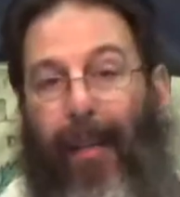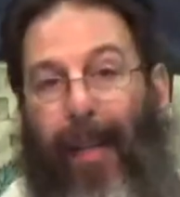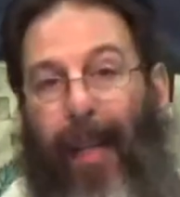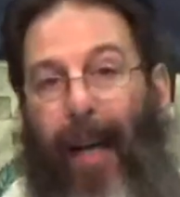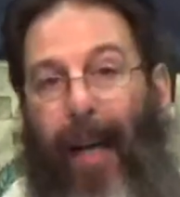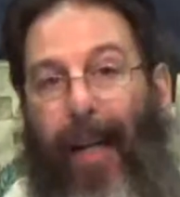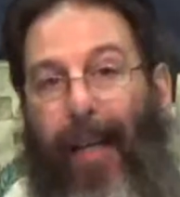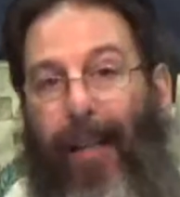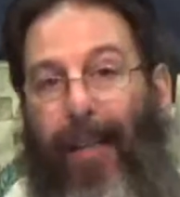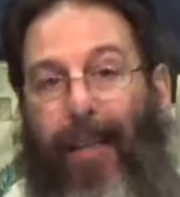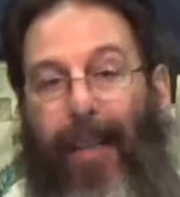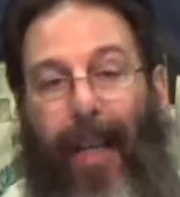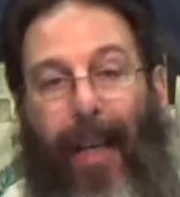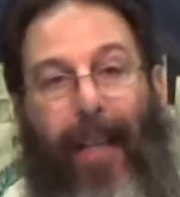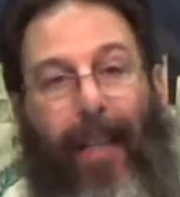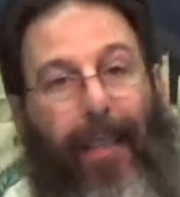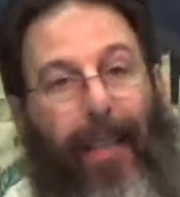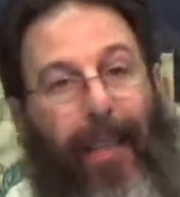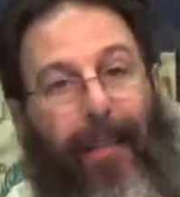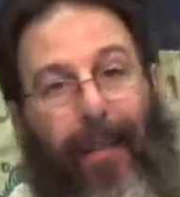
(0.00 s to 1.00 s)
God is
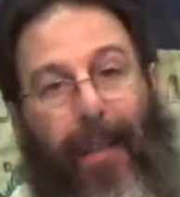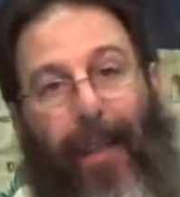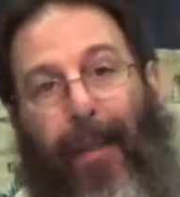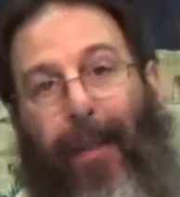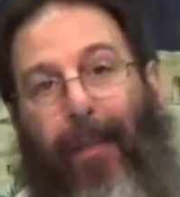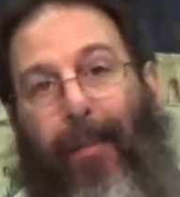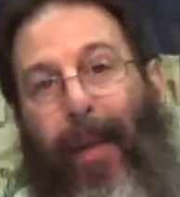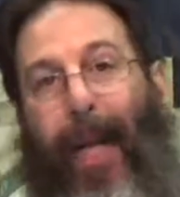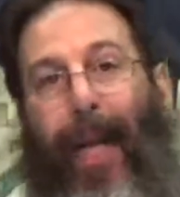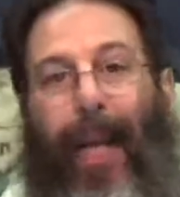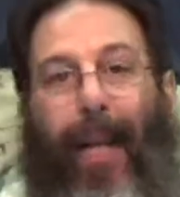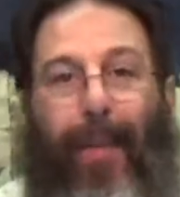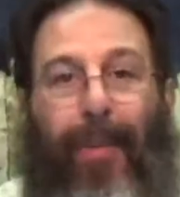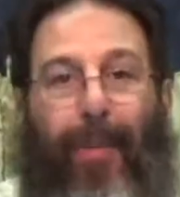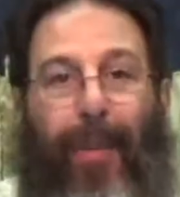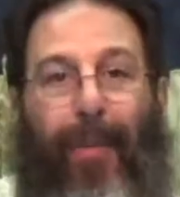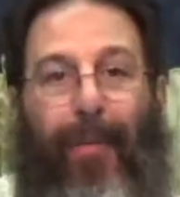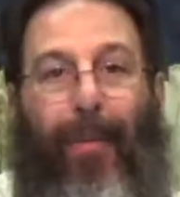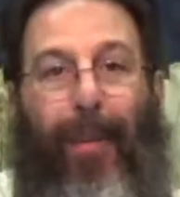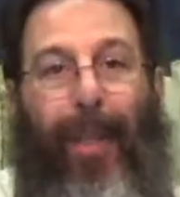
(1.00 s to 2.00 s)
saying, live here in my
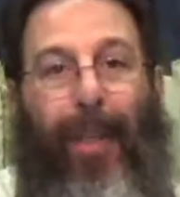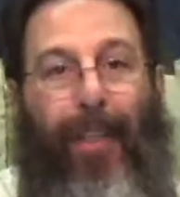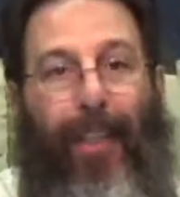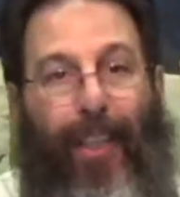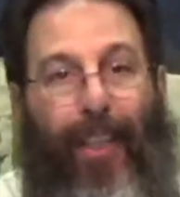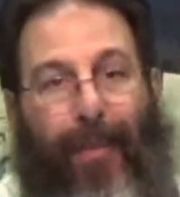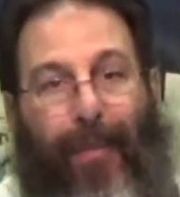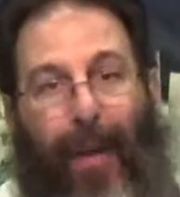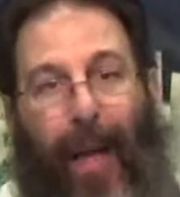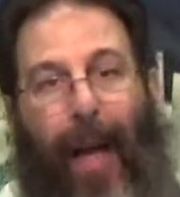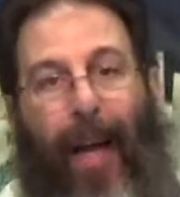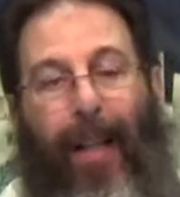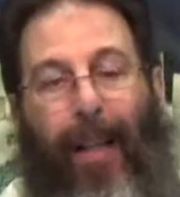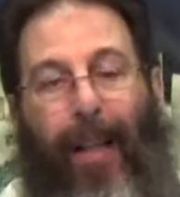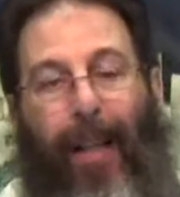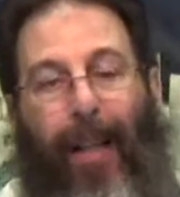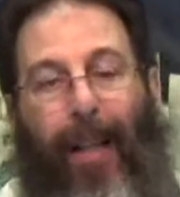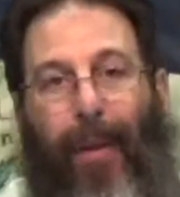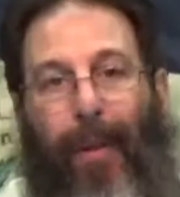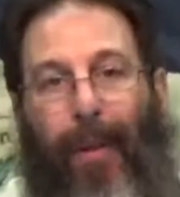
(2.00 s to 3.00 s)
house rent-free. Just
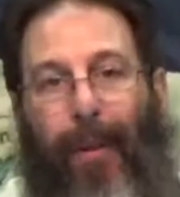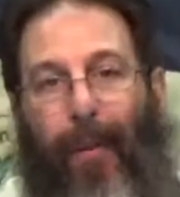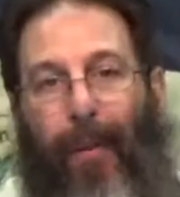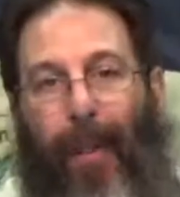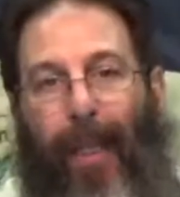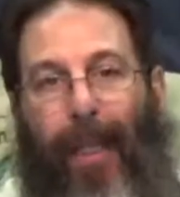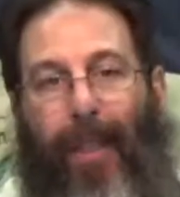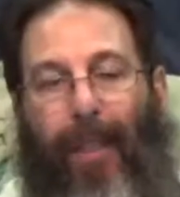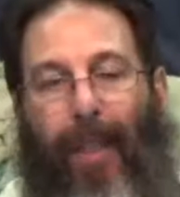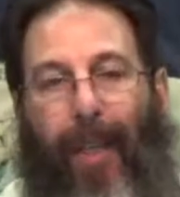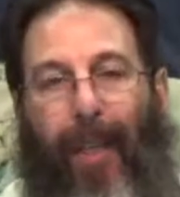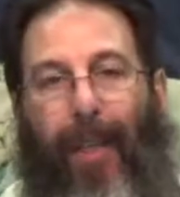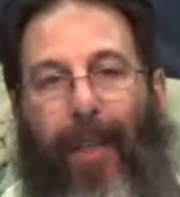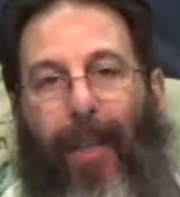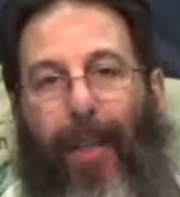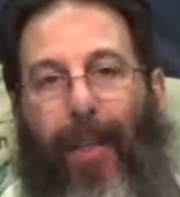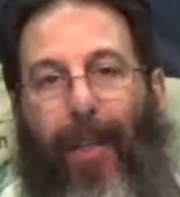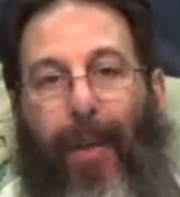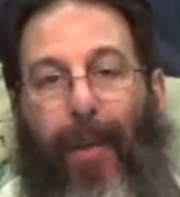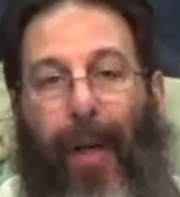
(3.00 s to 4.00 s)
follow what I tell you
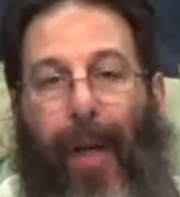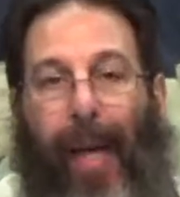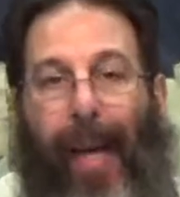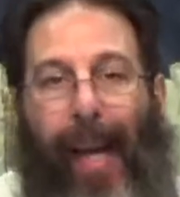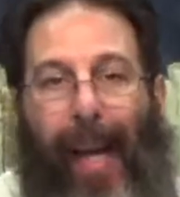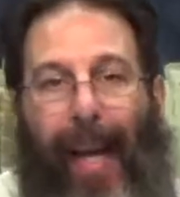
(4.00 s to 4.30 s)
to do.